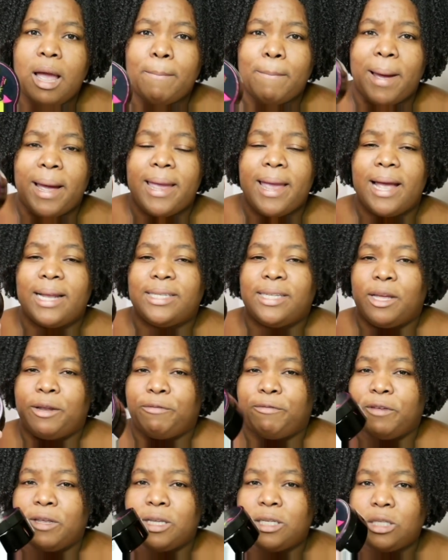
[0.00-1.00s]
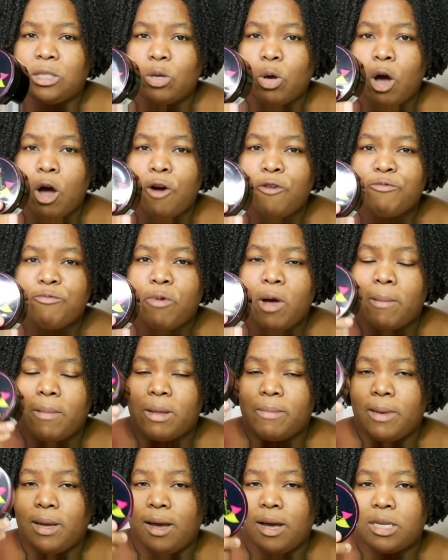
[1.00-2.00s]
My hair did feel soft,
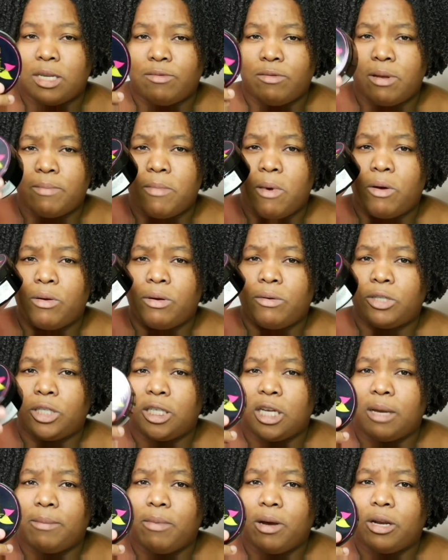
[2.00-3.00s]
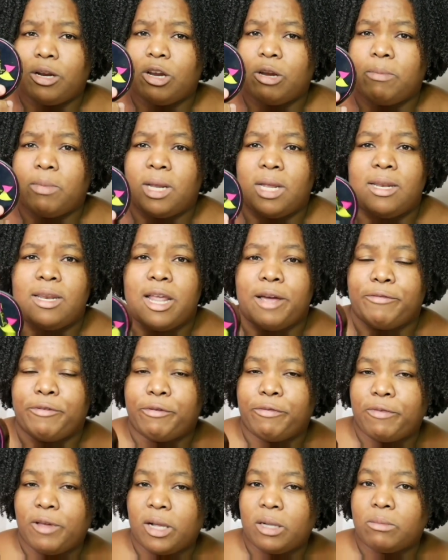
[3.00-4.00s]
probably because of the amount of shea butter, but it
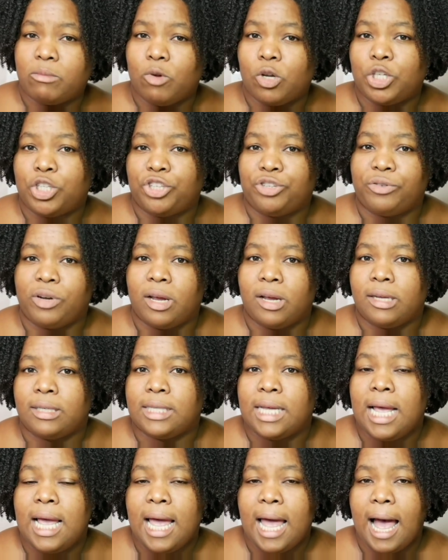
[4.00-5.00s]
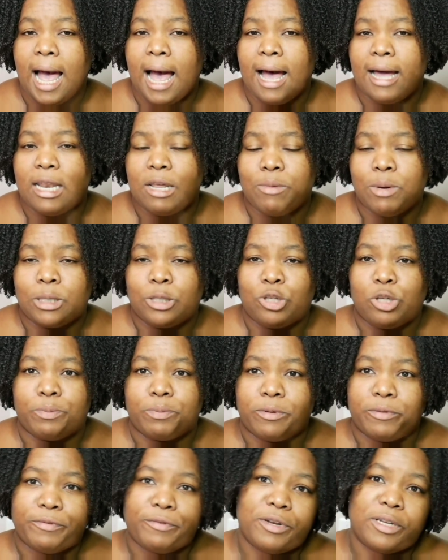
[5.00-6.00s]
never felt moisturized and it was
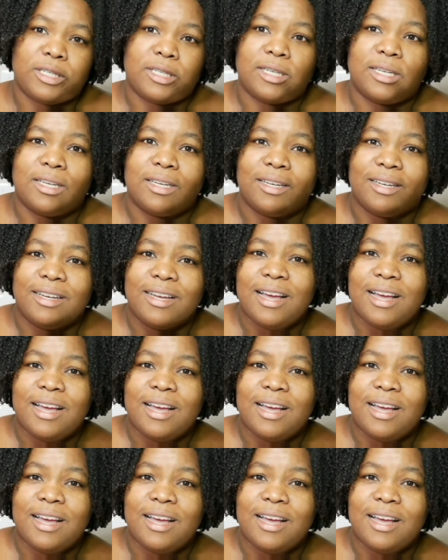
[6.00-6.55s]
super frizzy.